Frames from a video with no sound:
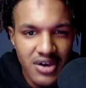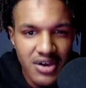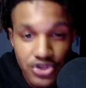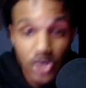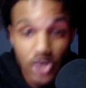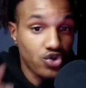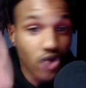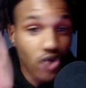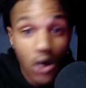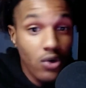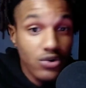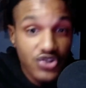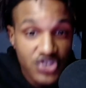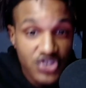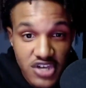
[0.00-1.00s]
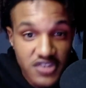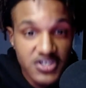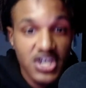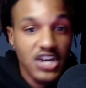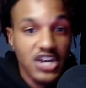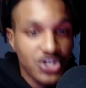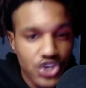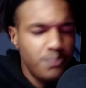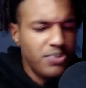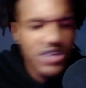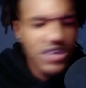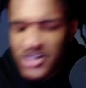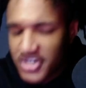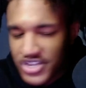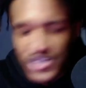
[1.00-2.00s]
the Trojans should be
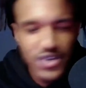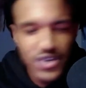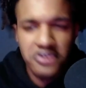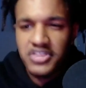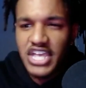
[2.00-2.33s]
concerned.